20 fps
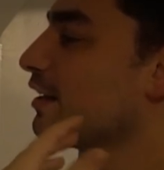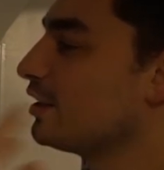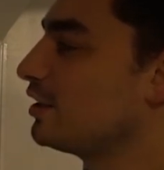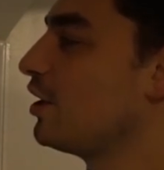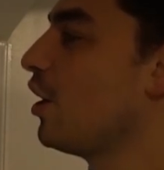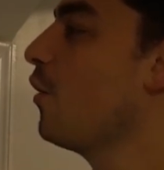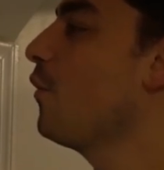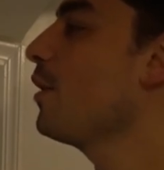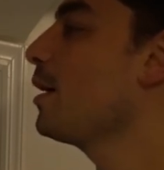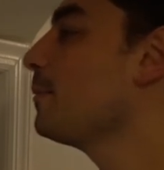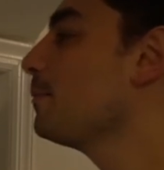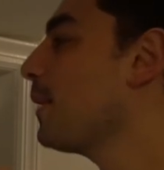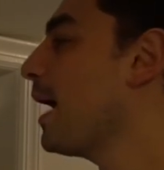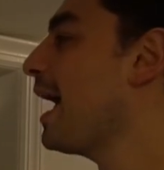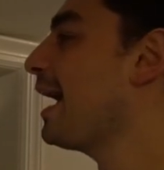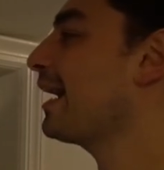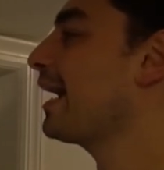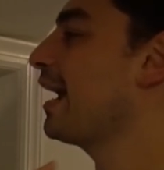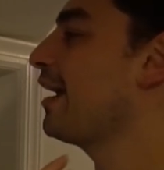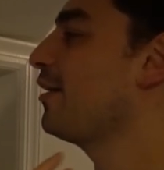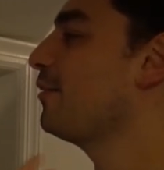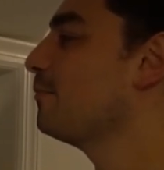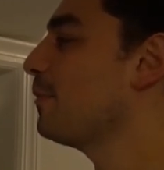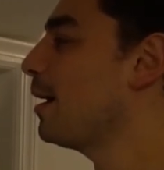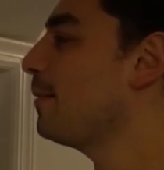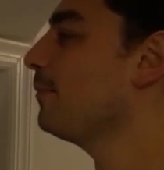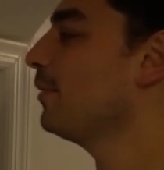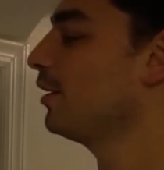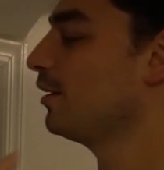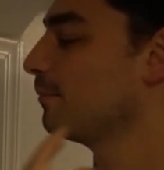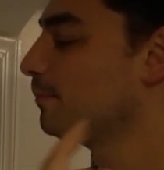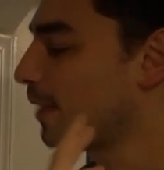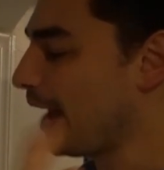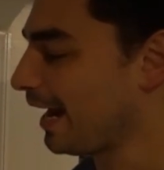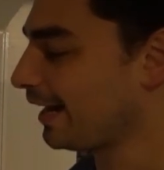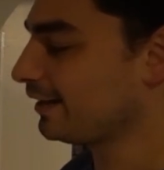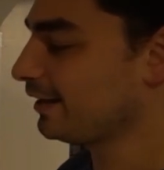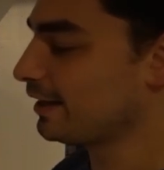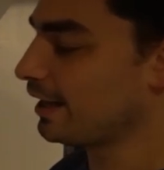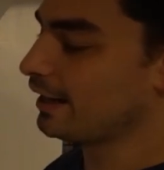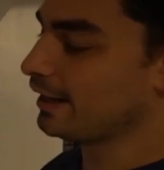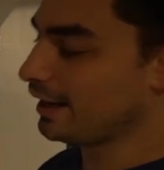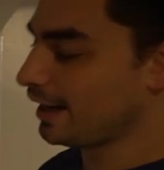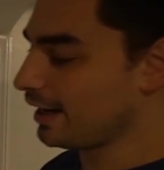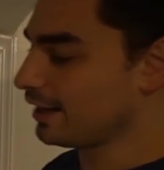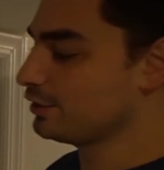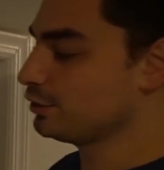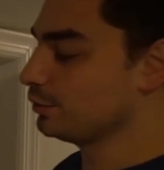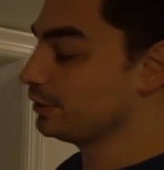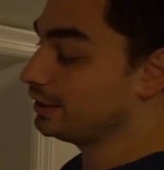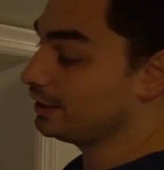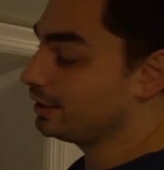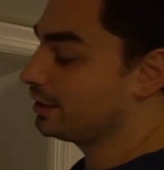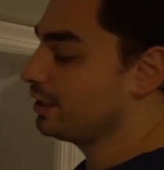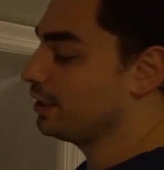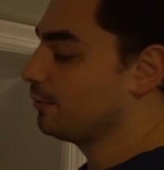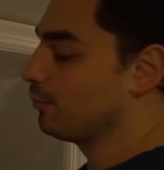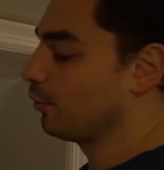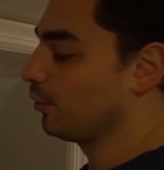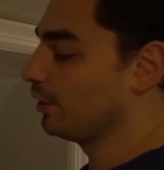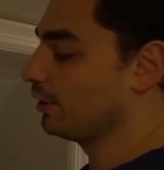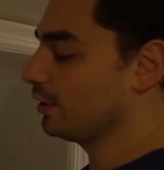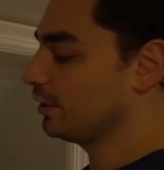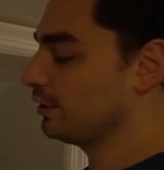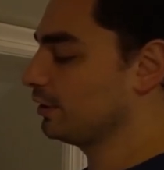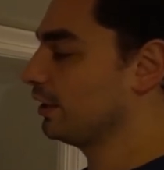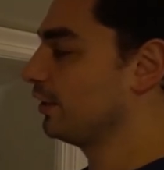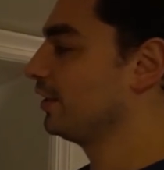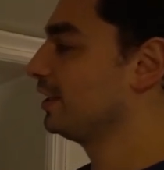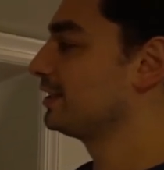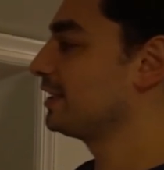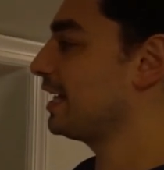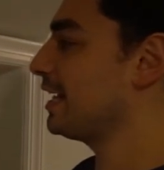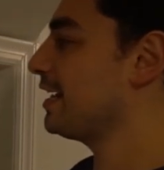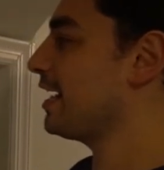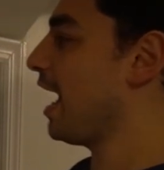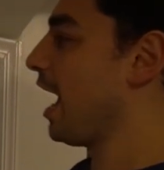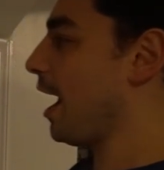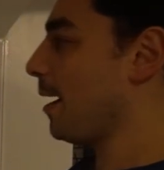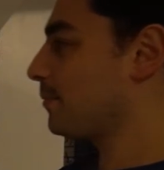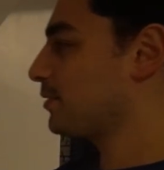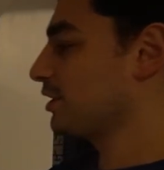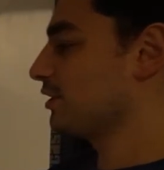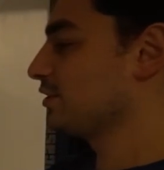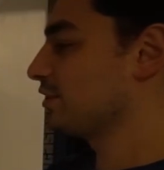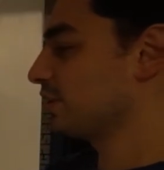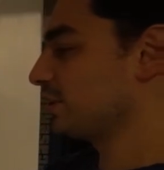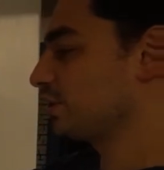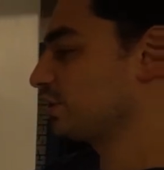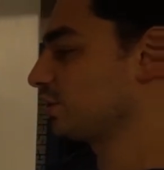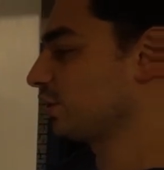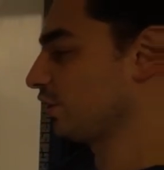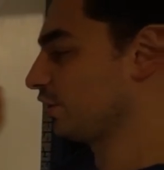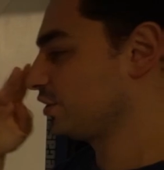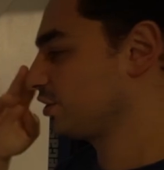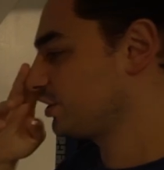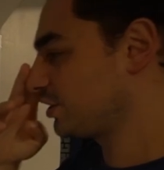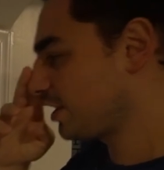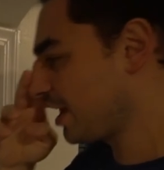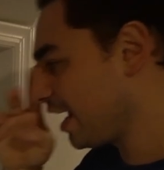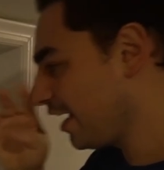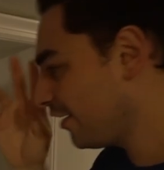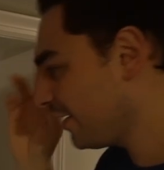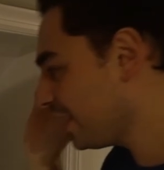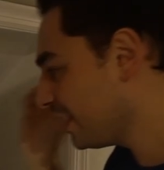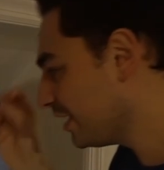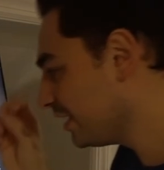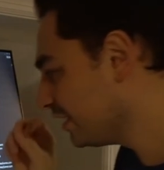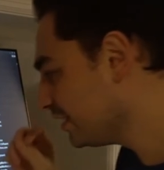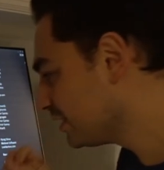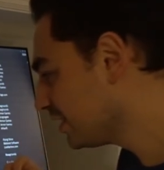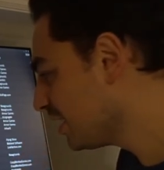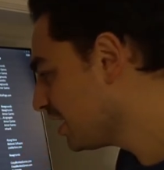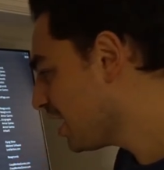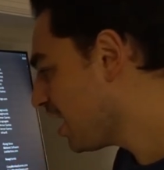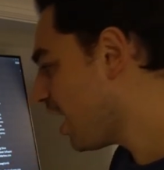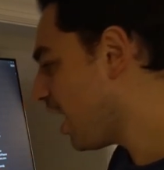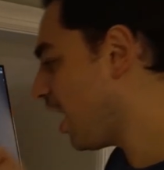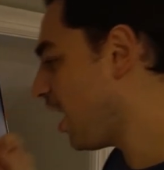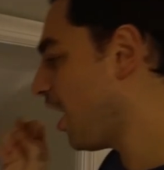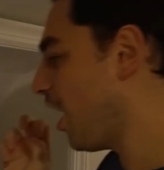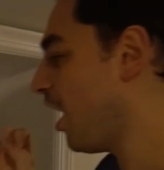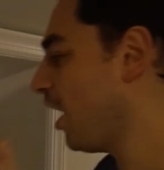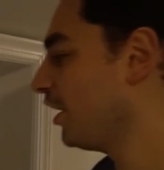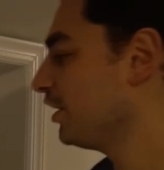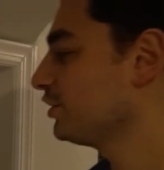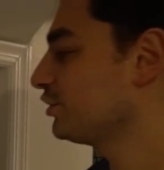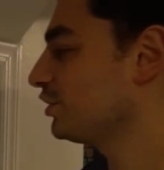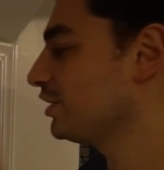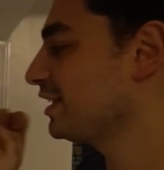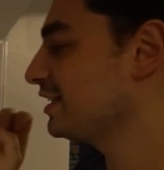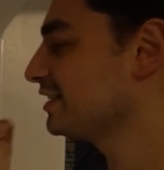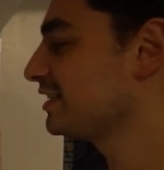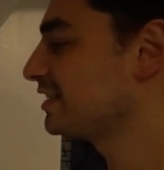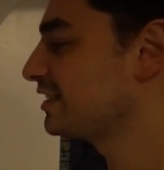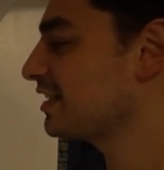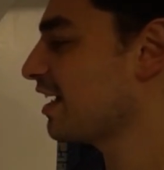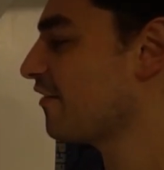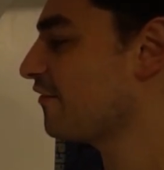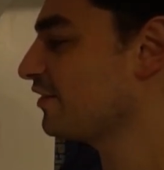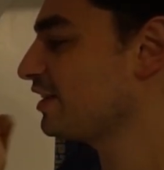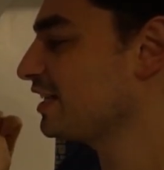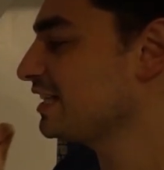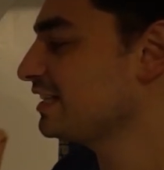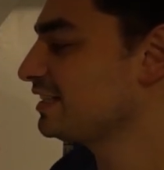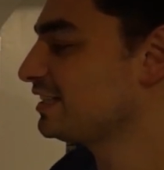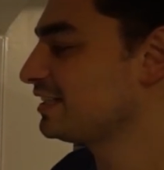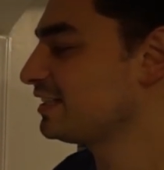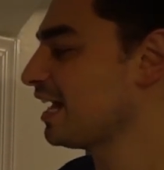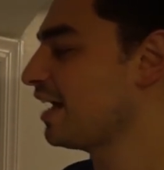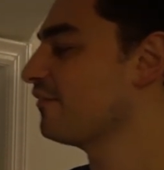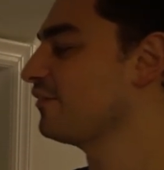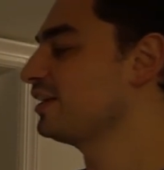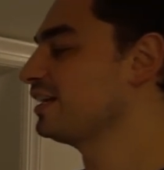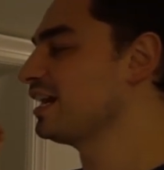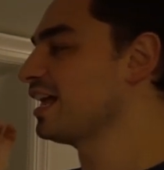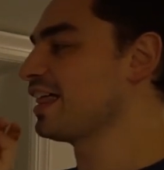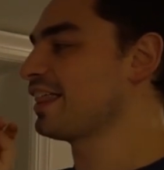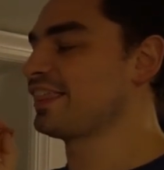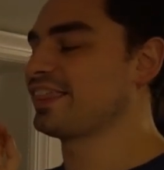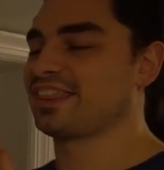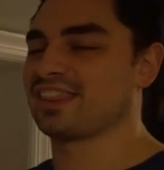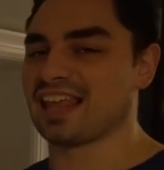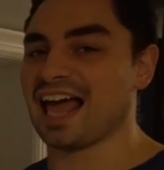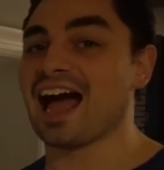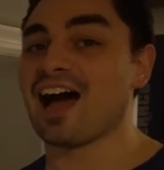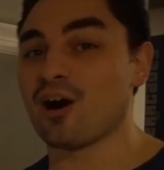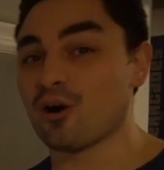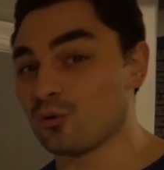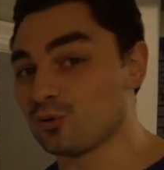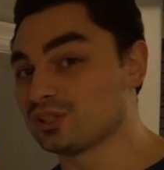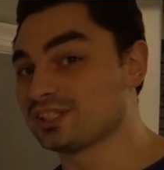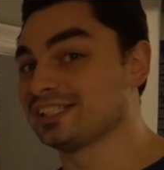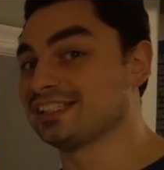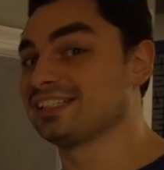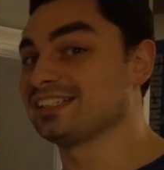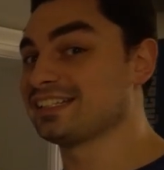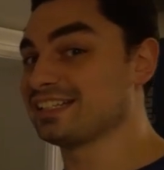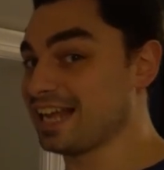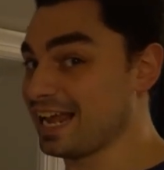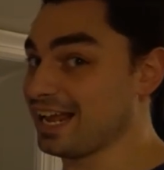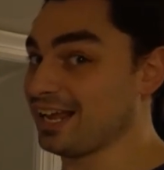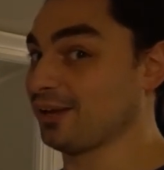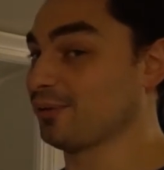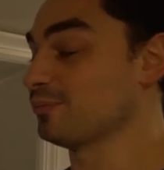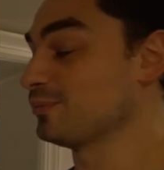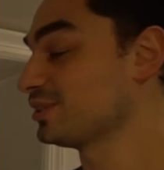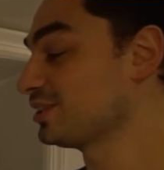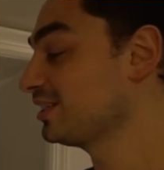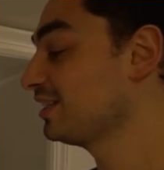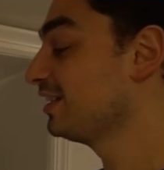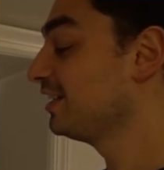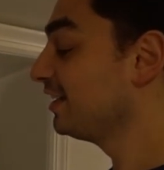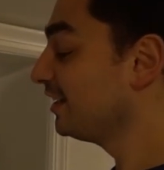Going back, I remember back in the, and again, I do need the keyboard. There is a option to search. There is 177,000 games.